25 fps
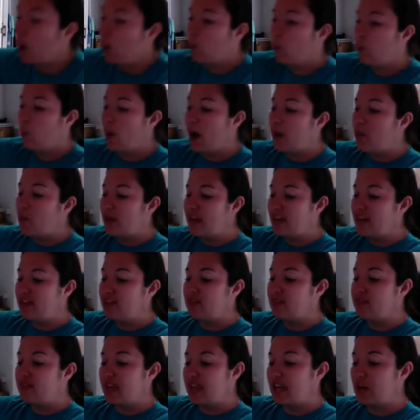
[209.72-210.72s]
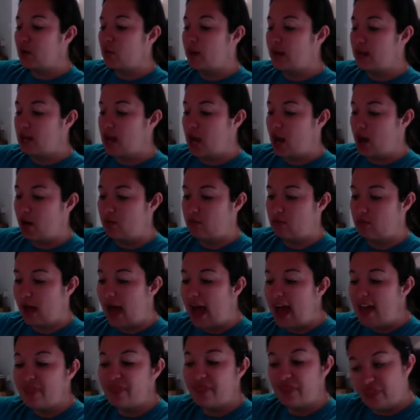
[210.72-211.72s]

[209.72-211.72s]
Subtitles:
what we think we know. I